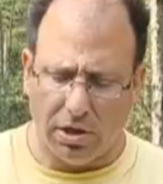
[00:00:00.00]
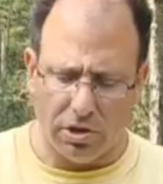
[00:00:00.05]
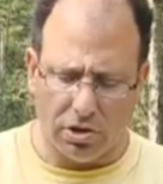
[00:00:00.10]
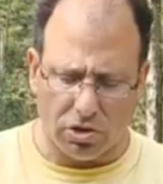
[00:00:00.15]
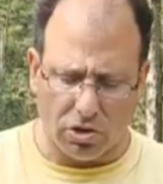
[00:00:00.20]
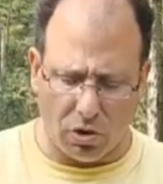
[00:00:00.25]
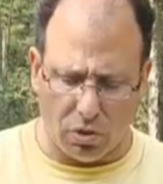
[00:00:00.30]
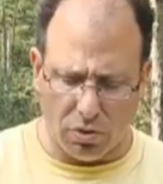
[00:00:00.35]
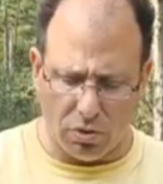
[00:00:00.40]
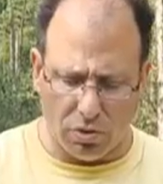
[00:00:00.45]

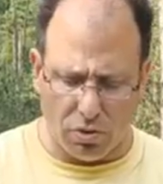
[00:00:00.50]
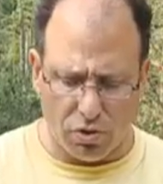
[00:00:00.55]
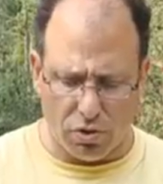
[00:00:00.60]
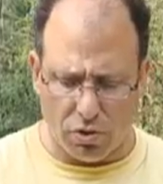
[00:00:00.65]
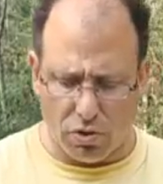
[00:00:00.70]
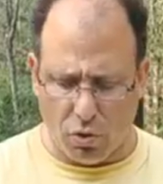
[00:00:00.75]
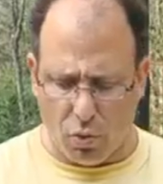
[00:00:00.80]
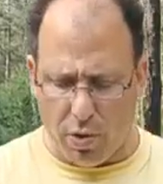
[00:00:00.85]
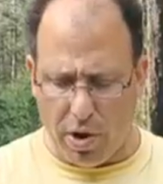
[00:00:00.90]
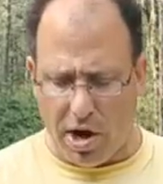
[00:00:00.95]
So
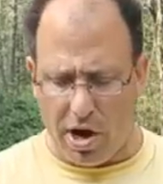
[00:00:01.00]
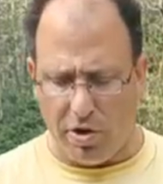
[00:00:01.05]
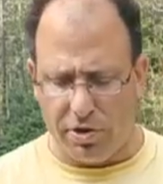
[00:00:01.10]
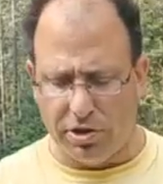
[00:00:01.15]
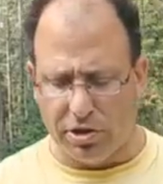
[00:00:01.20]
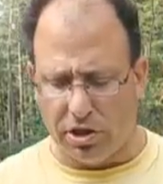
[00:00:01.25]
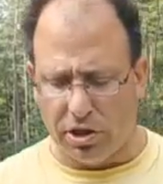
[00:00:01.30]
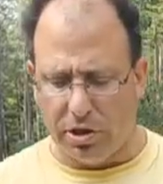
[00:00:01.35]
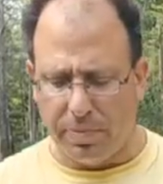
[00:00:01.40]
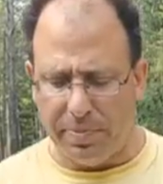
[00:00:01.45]
the wear
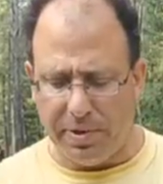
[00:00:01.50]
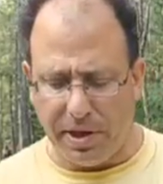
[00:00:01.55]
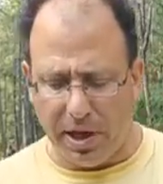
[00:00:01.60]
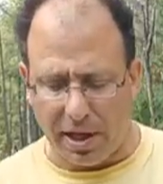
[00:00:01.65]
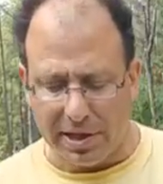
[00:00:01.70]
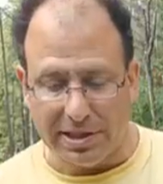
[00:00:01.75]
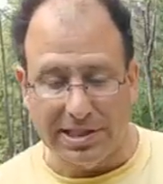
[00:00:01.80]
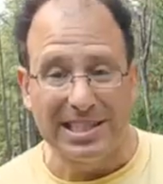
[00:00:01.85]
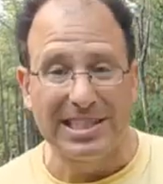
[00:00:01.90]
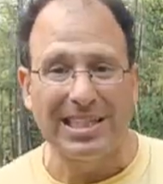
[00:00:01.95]
is going to be
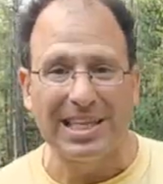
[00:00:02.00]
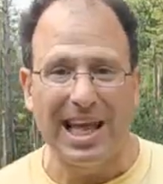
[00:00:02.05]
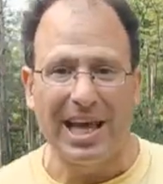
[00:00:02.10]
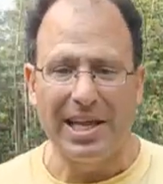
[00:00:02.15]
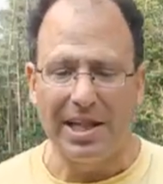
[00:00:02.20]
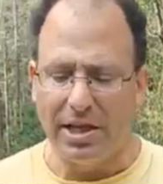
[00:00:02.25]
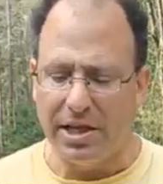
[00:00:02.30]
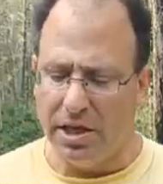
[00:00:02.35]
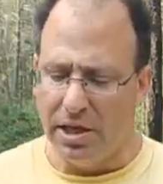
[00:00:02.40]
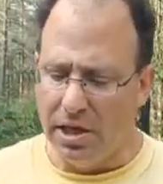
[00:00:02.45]
on
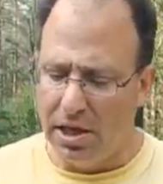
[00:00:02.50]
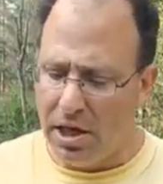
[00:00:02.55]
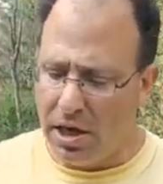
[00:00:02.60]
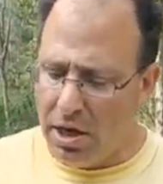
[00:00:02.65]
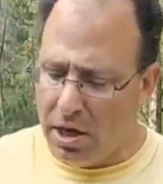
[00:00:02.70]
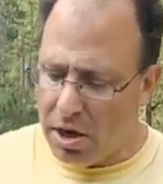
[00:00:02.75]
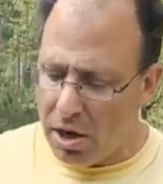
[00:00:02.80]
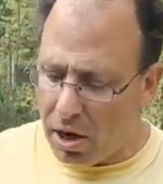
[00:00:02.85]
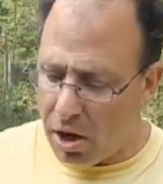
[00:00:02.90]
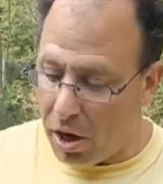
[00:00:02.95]
slightly
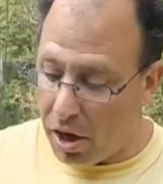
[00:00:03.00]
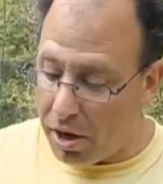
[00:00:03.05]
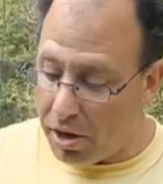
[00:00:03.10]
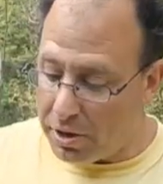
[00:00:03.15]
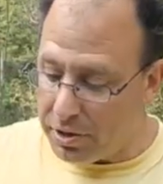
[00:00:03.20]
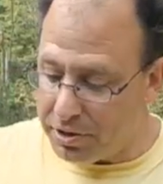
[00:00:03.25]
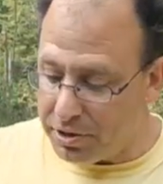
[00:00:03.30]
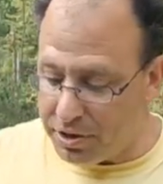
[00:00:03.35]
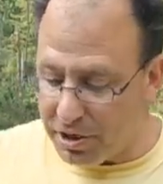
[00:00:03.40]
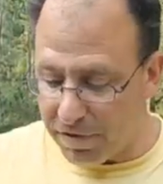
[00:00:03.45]

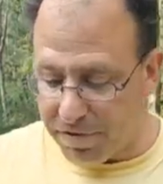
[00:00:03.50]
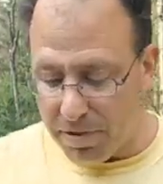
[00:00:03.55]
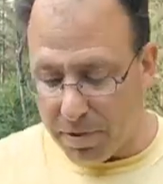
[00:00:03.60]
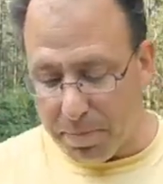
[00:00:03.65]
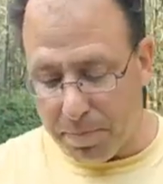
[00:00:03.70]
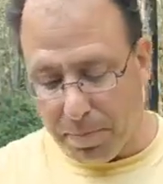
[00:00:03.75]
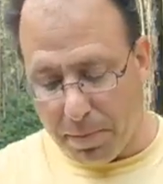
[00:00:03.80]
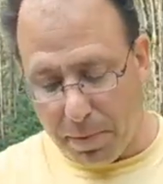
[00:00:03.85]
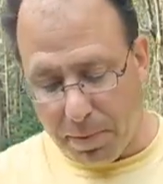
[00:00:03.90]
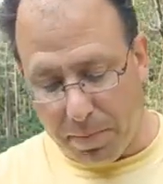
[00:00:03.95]
different
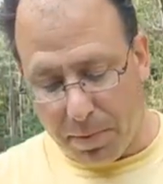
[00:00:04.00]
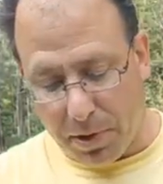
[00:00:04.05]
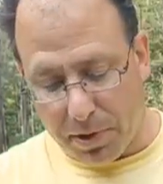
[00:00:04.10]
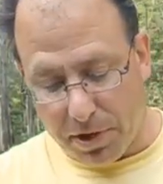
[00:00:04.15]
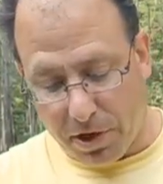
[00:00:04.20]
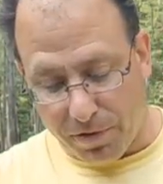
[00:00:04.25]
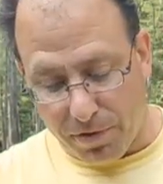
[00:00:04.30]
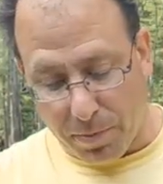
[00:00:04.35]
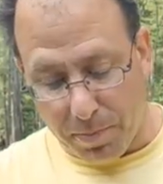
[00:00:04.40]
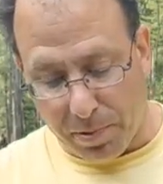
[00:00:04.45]

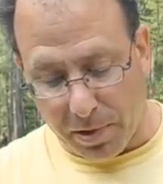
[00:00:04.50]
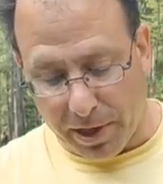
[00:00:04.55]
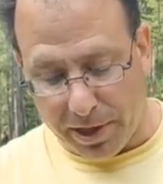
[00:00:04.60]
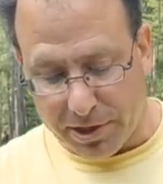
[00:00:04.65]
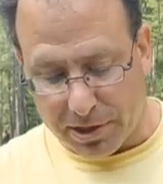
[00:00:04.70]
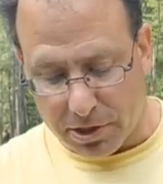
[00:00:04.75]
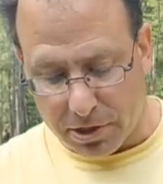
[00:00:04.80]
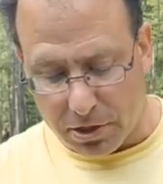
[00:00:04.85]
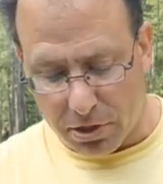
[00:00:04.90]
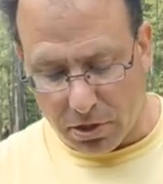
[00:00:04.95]

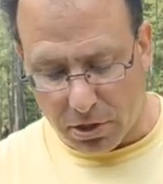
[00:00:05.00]
places.